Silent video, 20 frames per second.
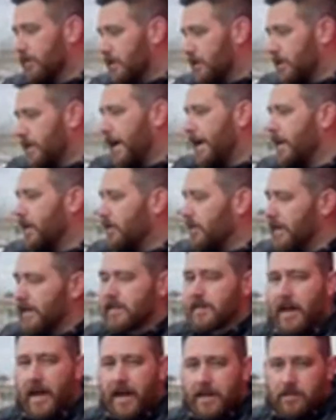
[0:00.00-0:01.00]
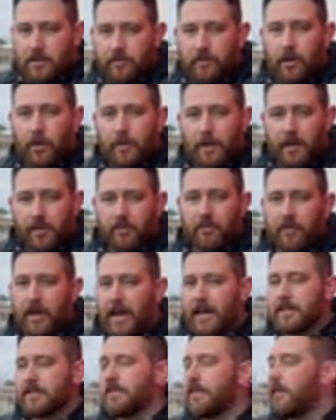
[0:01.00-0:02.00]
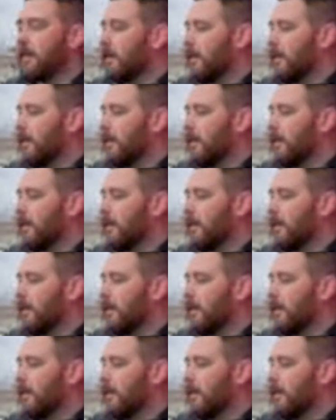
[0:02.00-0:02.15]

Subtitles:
kind of creates a hydrophobic effect,